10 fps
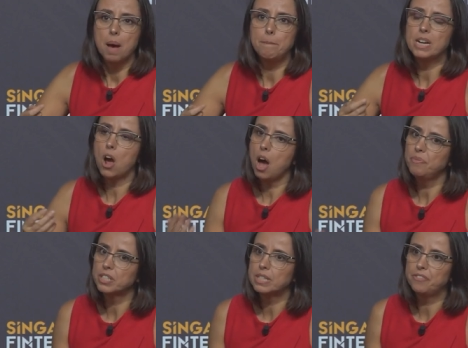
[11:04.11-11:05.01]
but
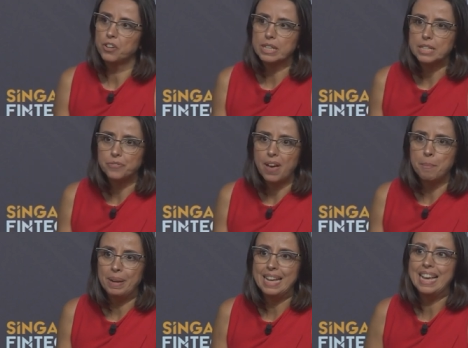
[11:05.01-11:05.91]
obviously for this
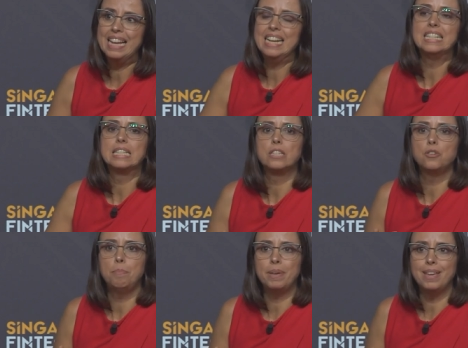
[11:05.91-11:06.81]
family, it needs
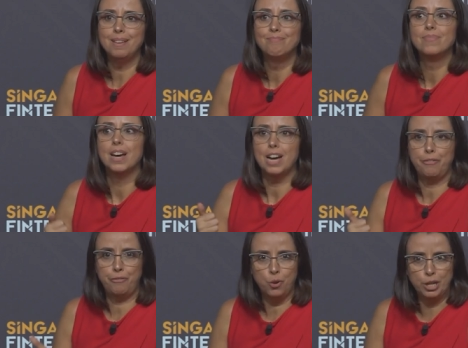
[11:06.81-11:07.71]
to be
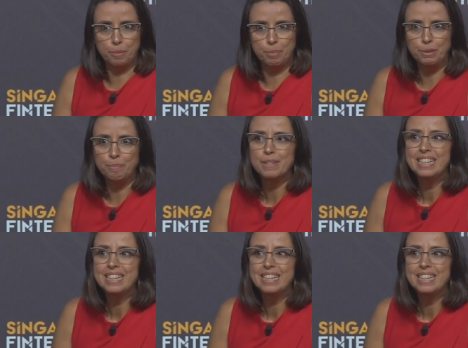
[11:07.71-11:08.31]
affordable.